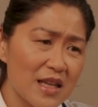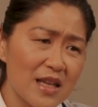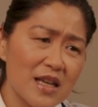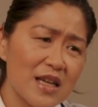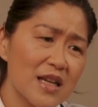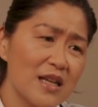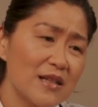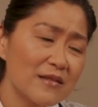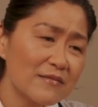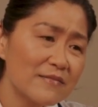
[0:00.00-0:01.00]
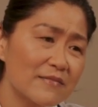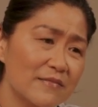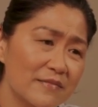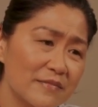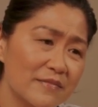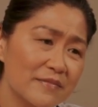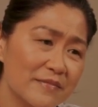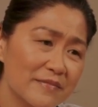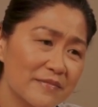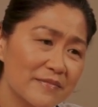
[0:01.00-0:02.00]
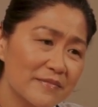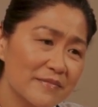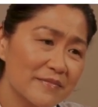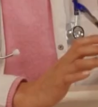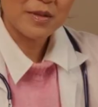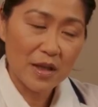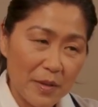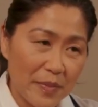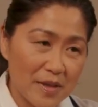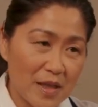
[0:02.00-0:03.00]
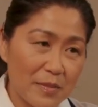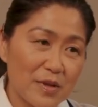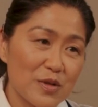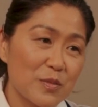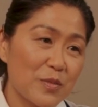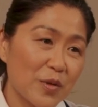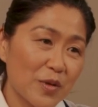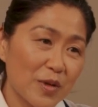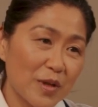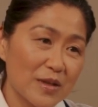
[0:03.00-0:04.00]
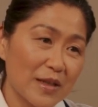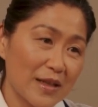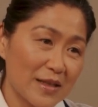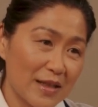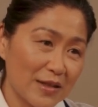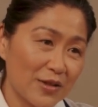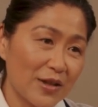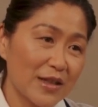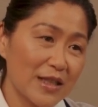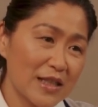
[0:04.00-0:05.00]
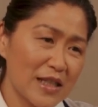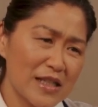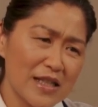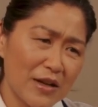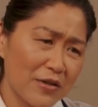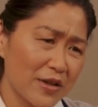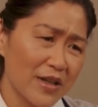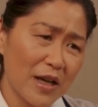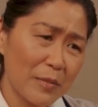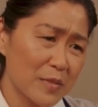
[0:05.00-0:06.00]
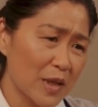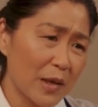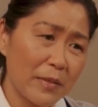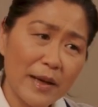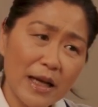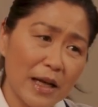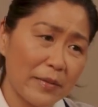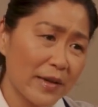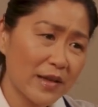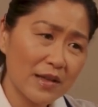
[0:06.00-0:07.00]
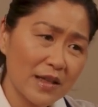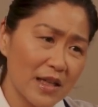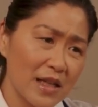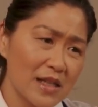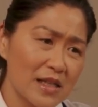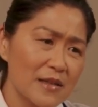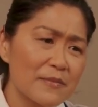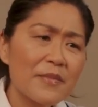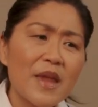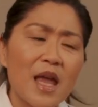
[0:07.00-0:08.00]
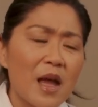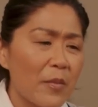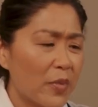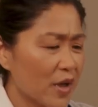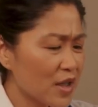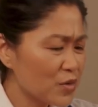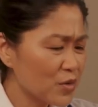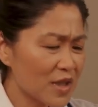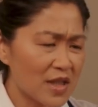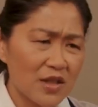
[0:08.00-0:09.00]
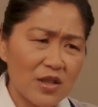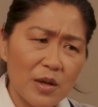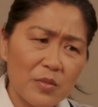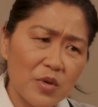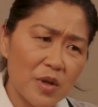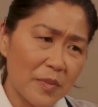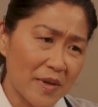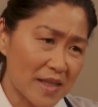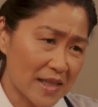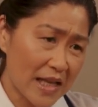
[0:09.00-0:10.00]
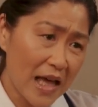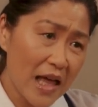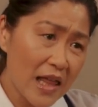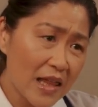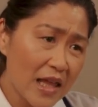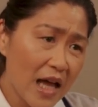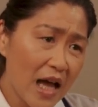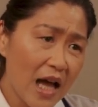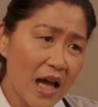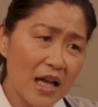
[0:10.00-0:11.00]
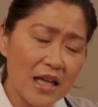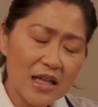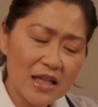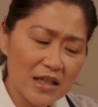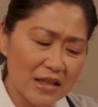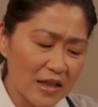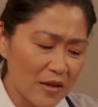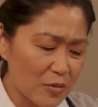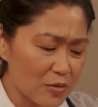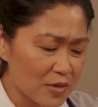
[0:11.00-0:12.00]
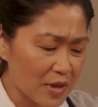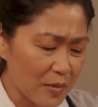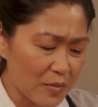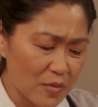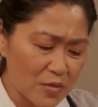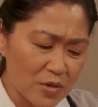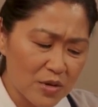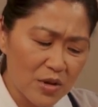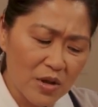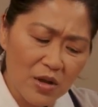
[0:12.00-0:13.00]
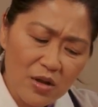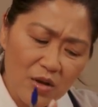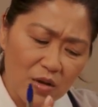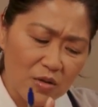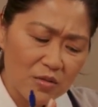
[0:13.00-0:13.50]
So the starch doesn't get broken down and you don't get the glucose going into your blood. Another thing that this acid does is that it slows down the rate at which your stomach empties,